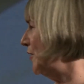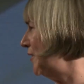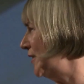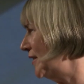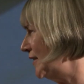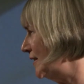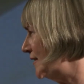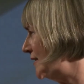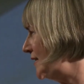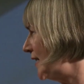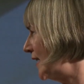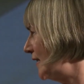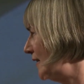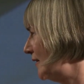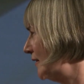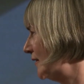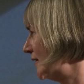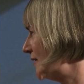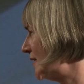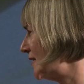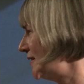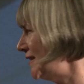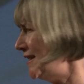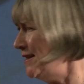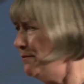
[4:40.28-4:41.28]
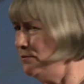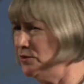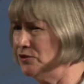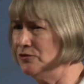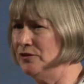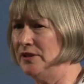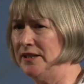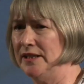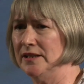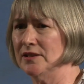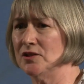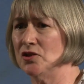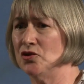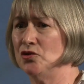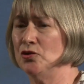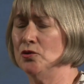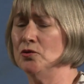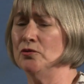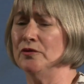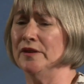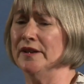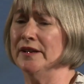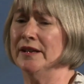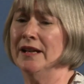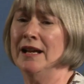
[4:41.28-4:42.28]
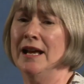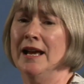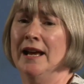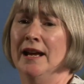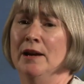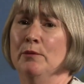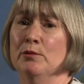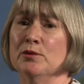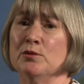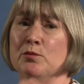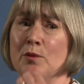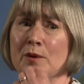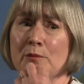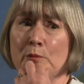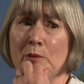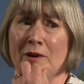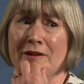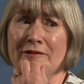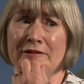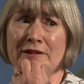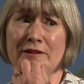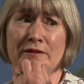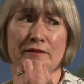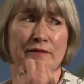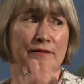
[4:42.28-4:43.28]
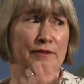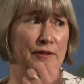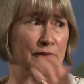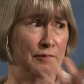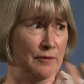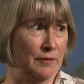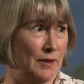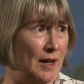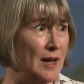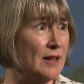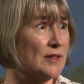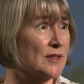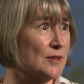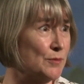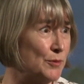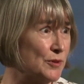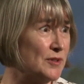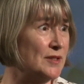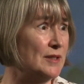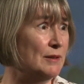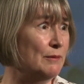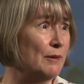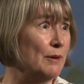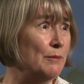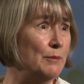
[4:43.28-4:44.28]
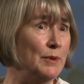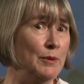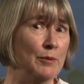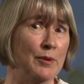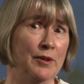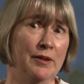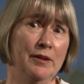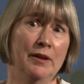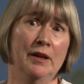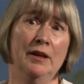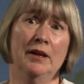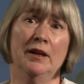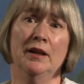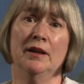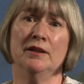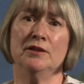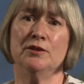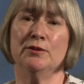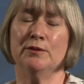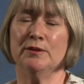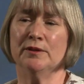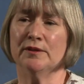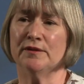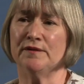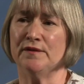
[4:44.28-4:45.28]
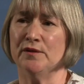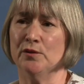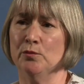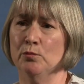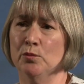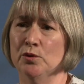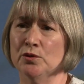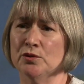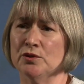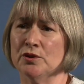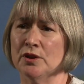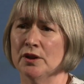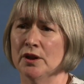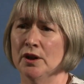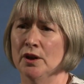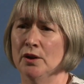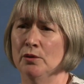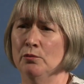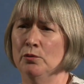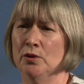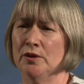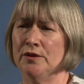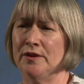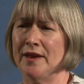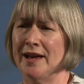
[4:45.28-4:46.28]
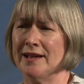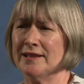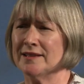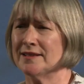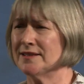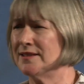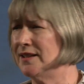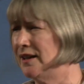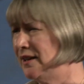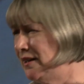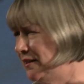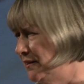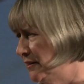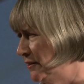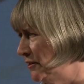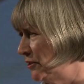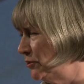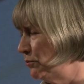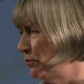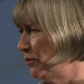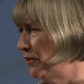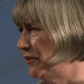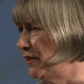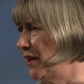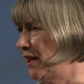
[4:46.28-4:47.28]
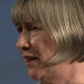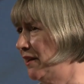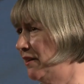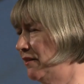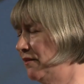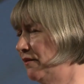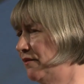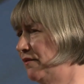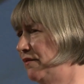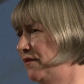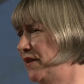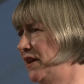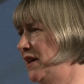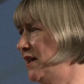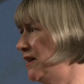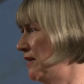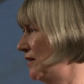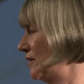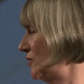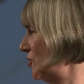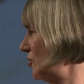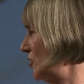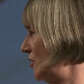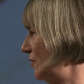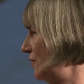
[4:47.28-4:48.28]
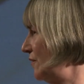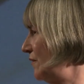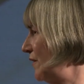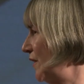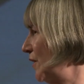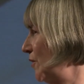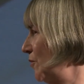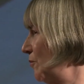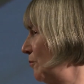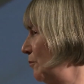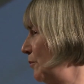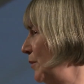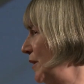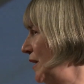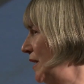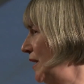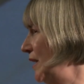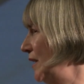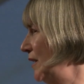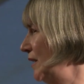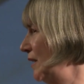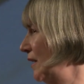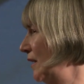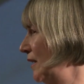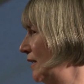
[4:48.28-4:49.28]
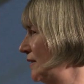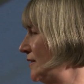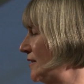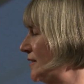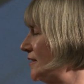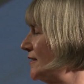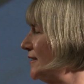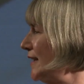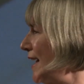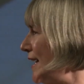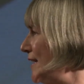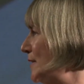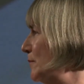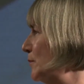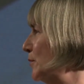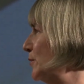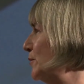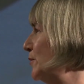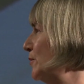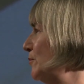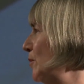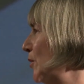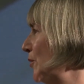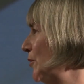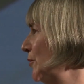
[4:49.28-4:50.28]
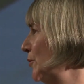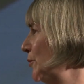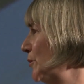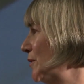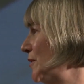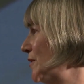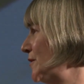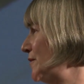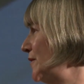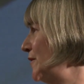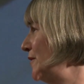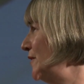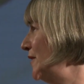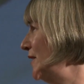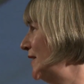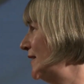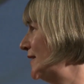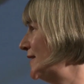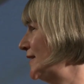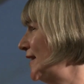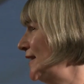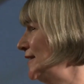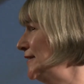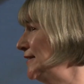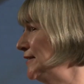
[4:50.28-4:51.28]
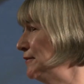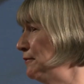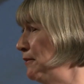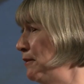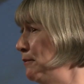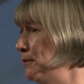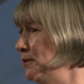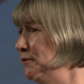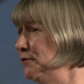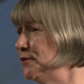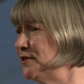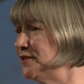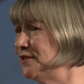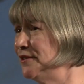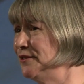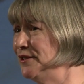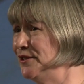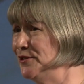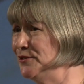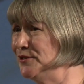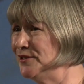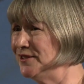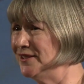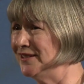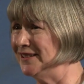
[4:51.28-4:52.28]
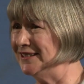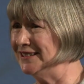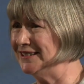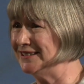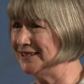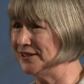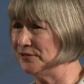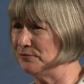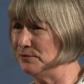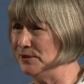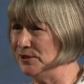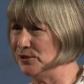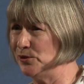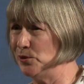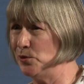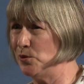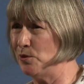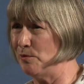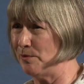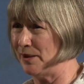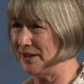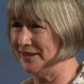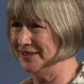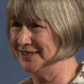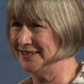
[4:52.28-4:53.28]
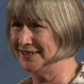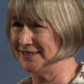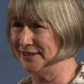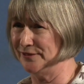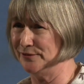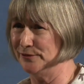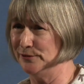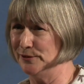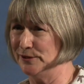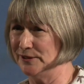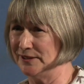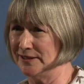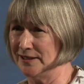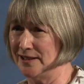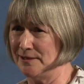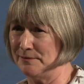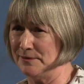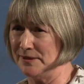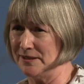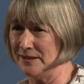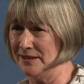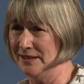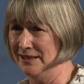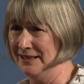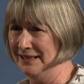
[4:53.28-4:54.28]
eyes, that seems really extraordinary. And it was one worry for us, wasn't it, when we were doing the film, would that silence, would that fear that she felt be understandable to a modern audience 50 years later, where we're all so used to this stuff, we talk about this stuff all the time, it's